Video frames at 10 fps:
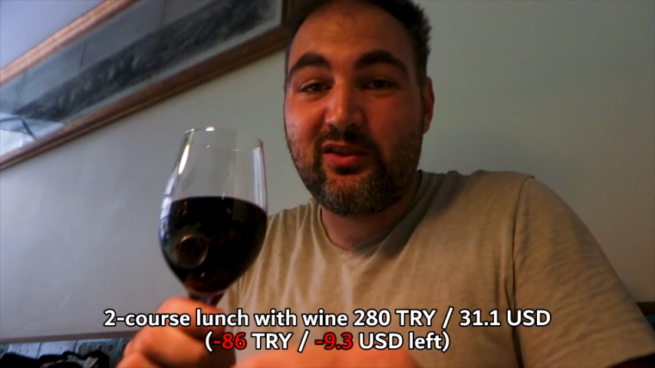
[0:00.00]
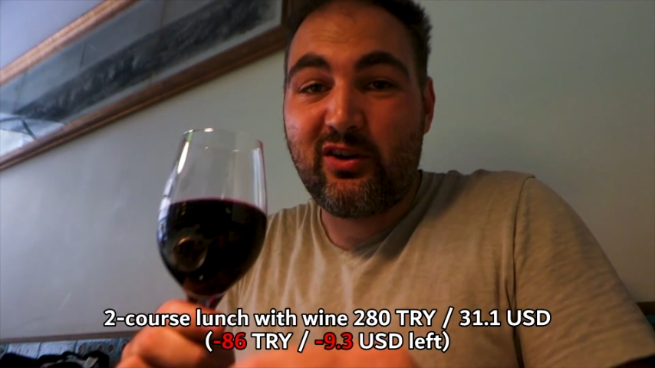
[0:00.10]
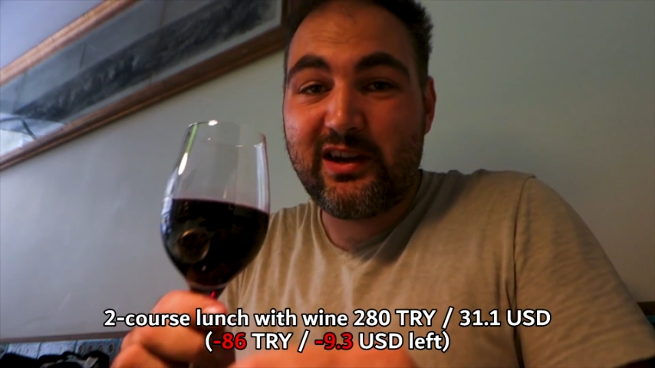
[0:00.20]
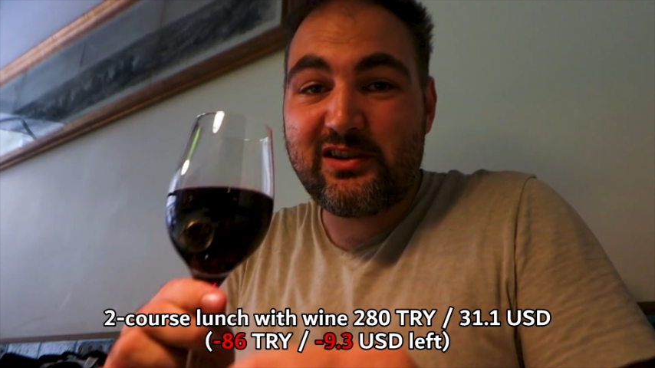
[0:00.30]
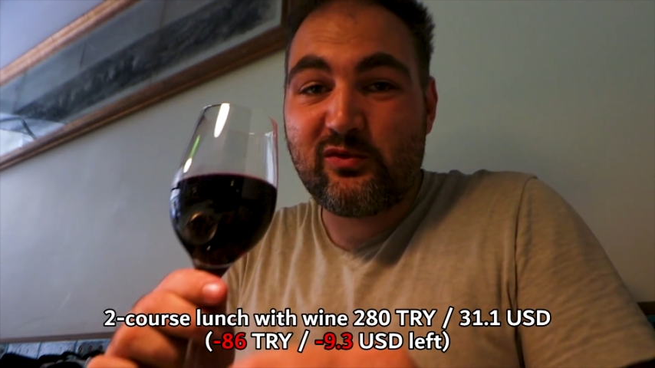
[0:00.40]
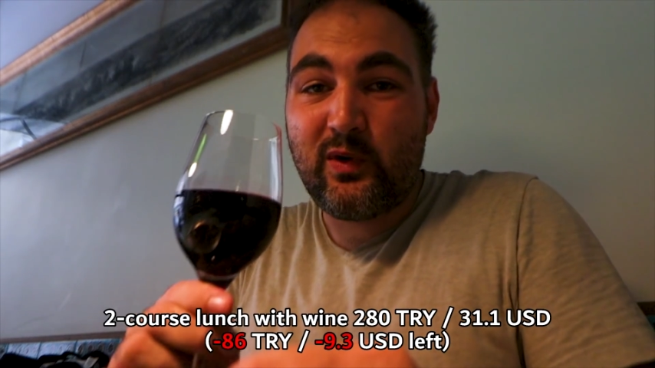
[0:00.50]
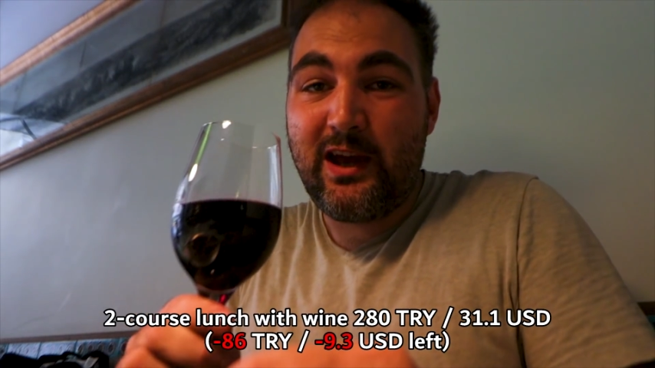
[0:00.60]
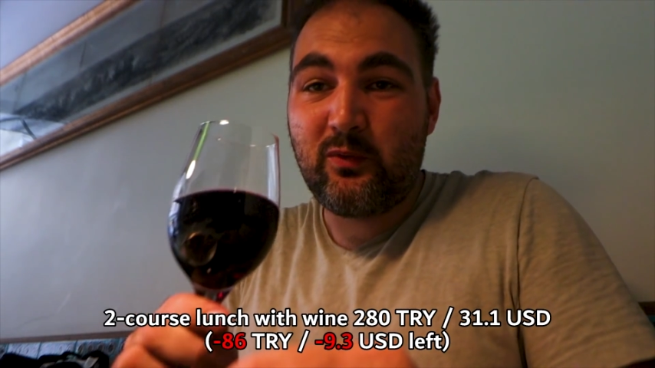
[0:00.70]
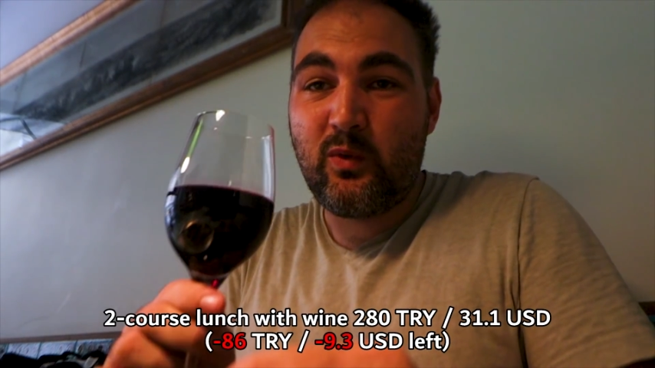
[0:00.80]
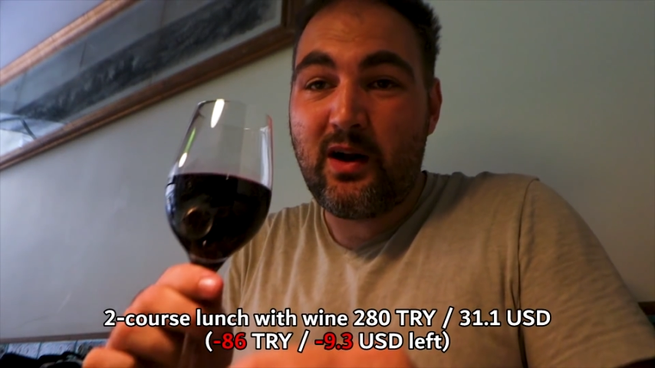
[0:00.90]
Turkish
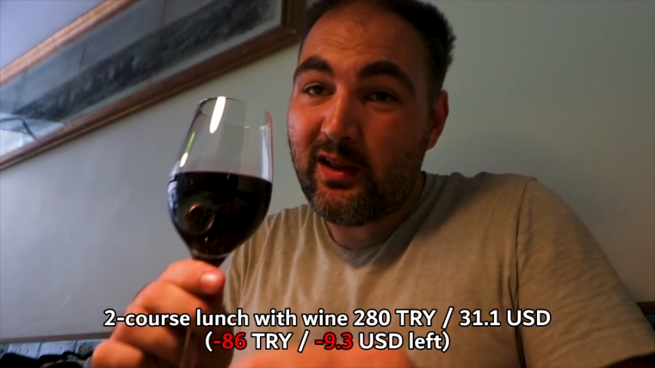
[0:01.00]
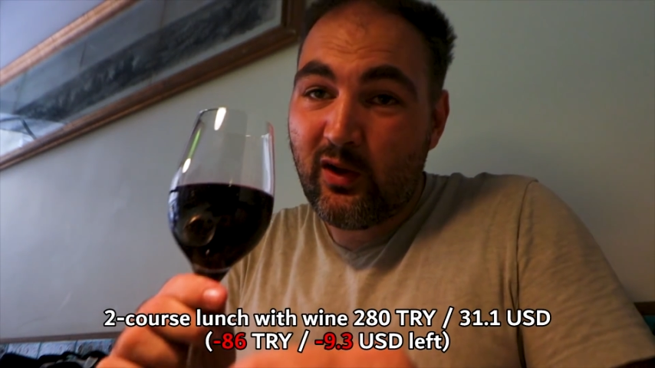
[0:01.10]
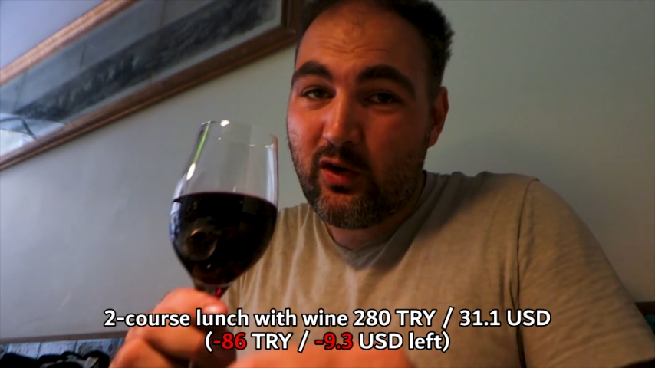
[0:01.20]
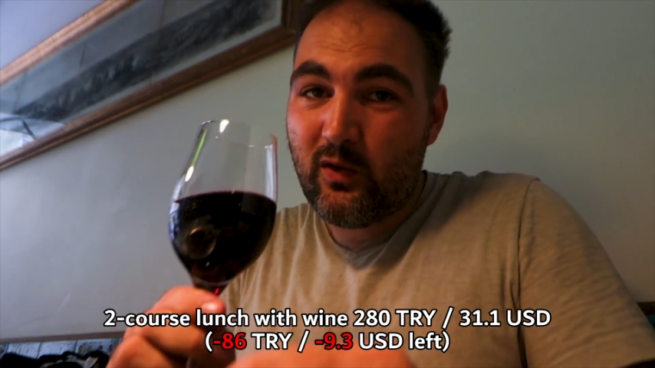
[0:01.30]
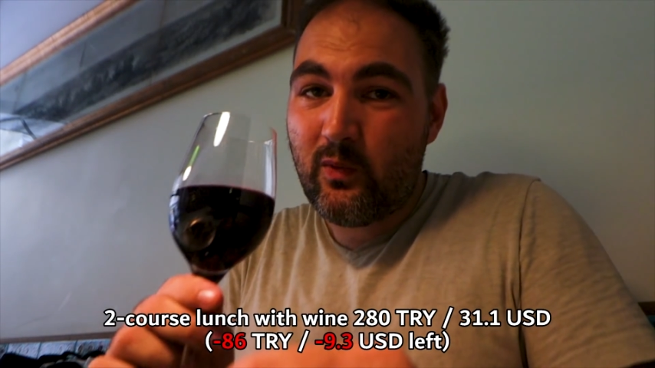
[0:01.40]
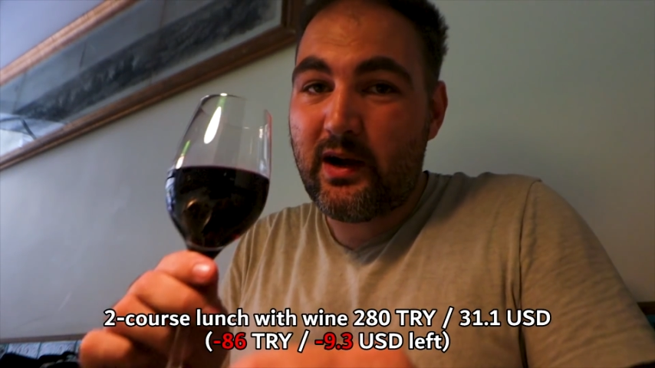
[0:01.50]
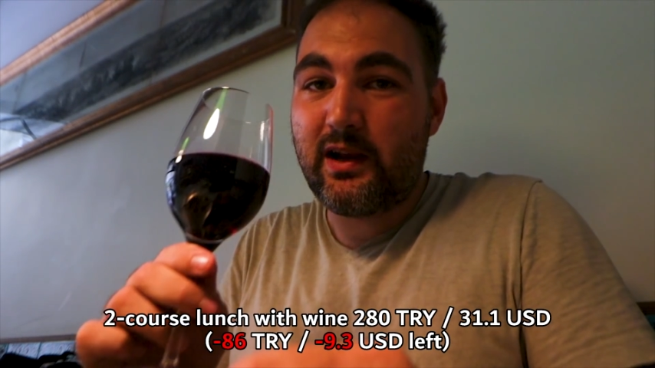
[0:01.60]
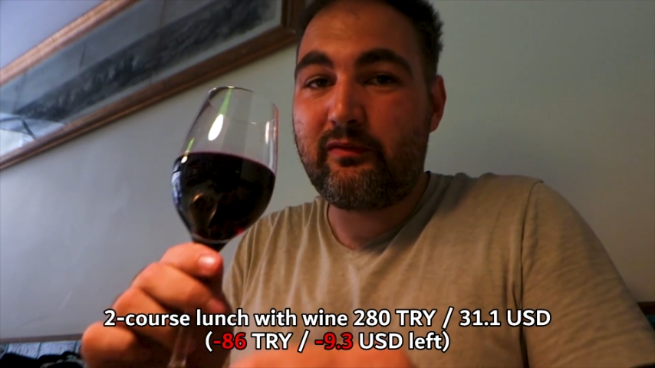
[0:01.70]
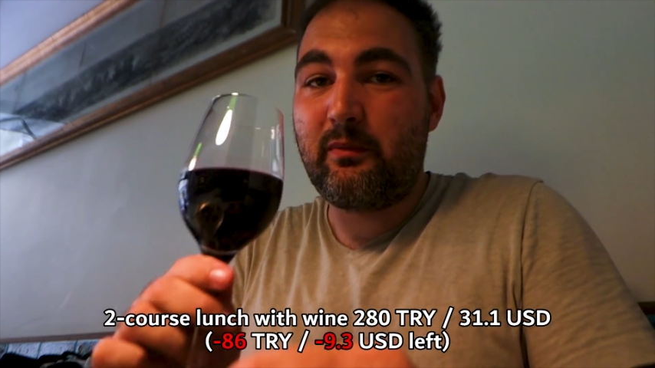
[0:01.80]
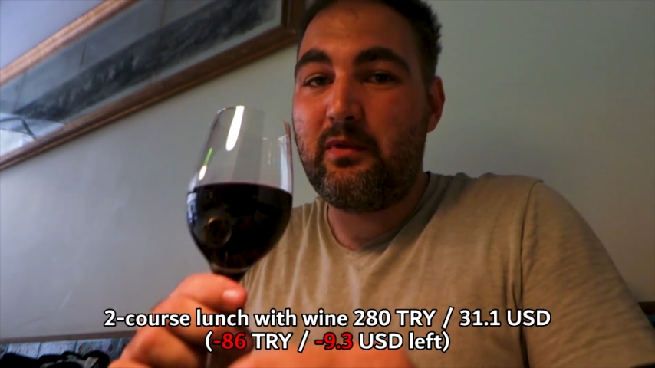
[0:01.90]
red wine, local
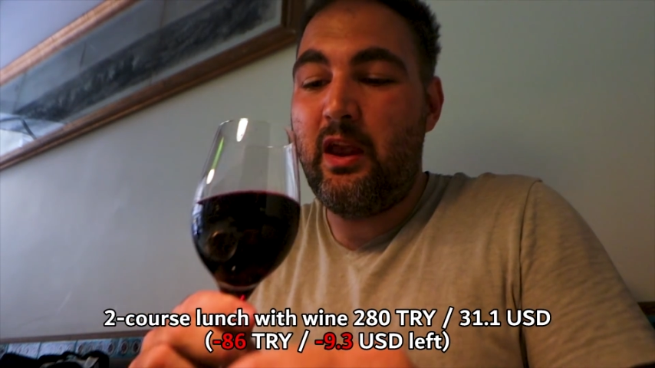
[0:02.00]
wine from the